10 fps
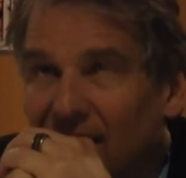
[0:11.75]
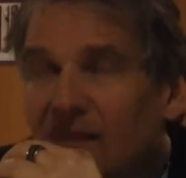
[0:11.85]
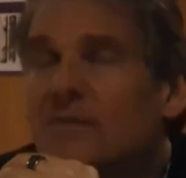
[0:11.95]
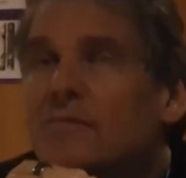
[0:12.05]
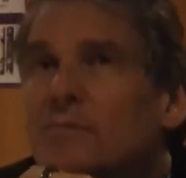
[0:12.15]

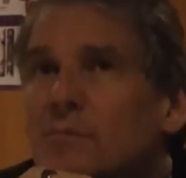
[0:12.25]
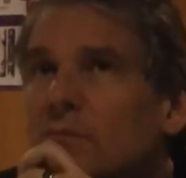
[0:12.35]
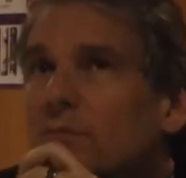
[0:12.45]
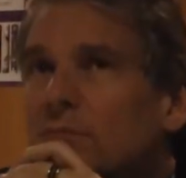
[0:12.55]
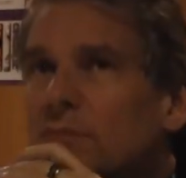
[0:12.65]
how
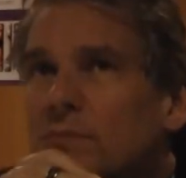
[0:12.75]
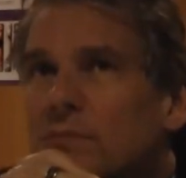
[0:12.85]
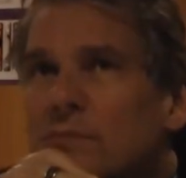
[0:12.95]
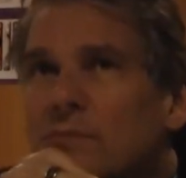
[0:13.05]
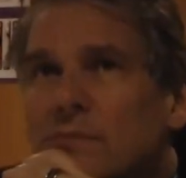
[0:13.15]
came the
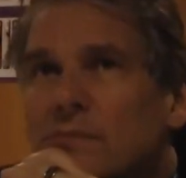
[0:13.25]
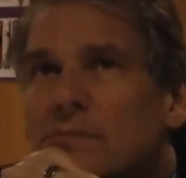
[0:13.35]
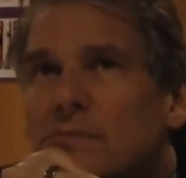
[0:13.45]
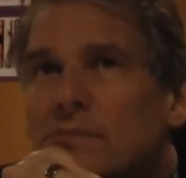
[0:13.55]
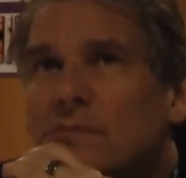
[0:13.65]
idea
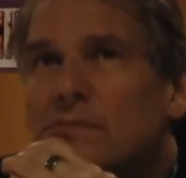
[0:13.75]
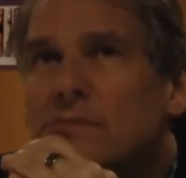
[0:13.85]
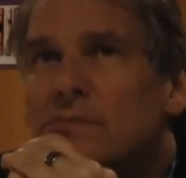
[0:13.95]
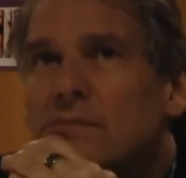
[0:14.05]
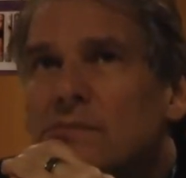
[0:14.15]
of
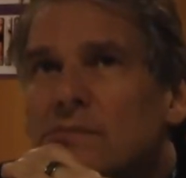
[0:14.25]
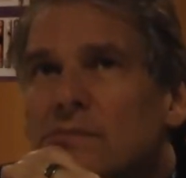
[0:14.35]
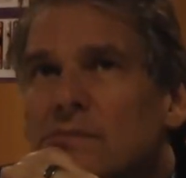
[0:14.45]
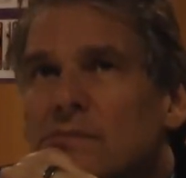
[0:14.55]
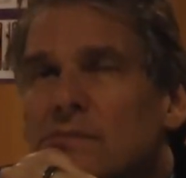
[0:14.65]
Rifters
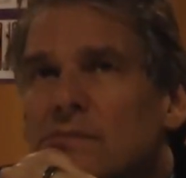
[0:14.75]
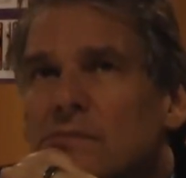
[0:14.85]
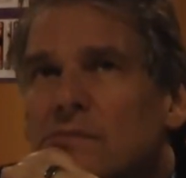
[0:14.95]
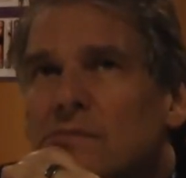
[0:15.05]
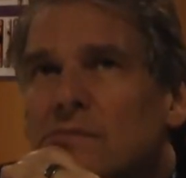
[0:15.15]
for
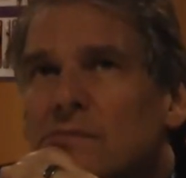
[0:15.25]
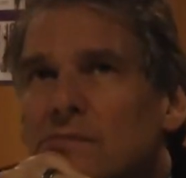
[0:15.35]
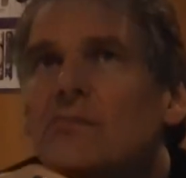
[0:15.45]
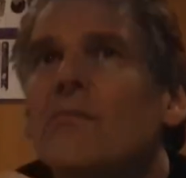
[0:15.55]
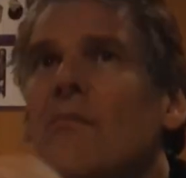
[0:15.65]
you?
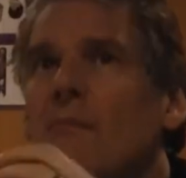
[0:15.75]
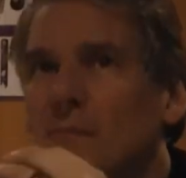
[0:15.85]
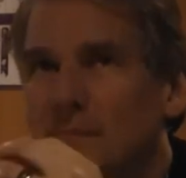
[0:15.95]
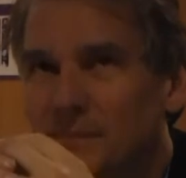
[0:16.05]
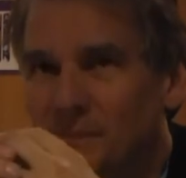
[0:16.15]
What's the
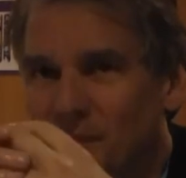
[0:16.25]
beginning?